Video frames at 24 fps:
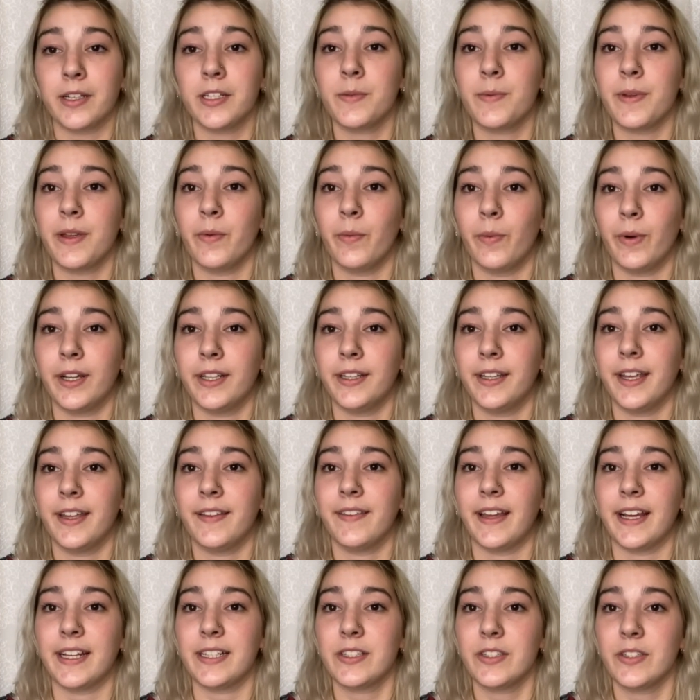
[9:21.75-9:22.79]
to be one
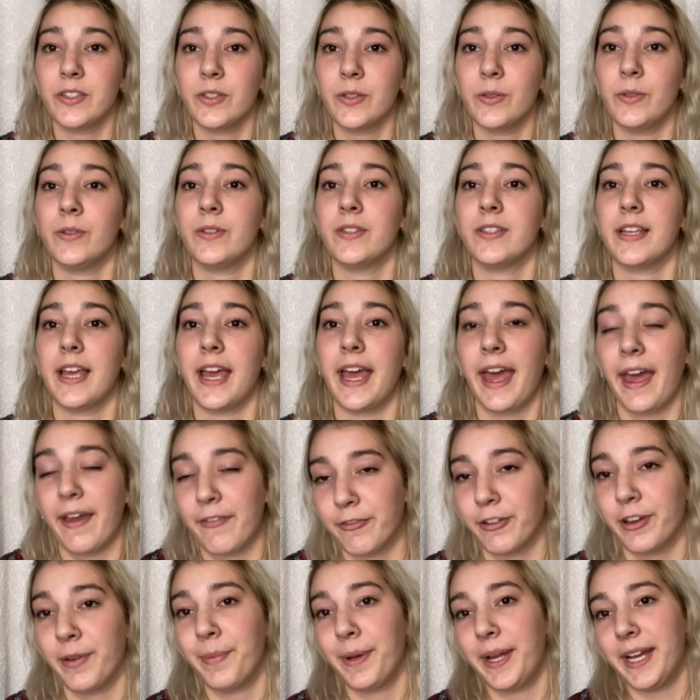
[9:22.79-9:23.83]
that suits
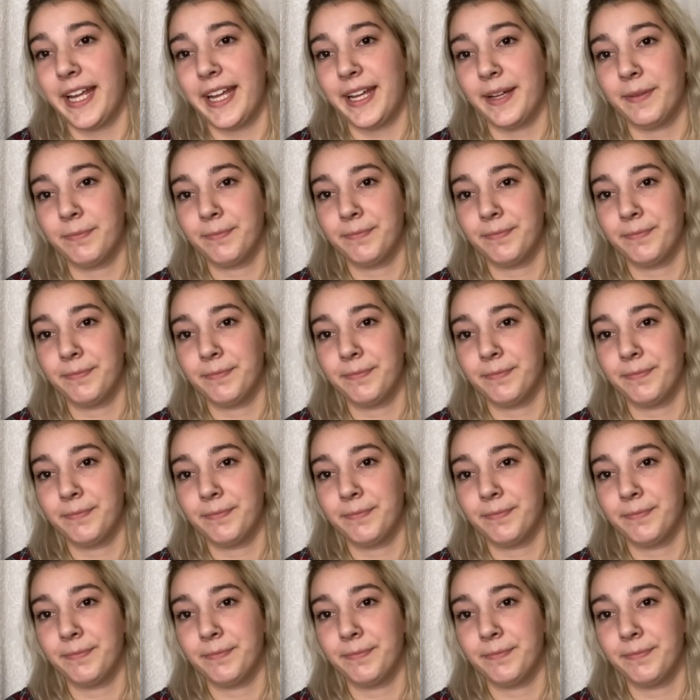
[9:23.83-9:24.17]
everybody.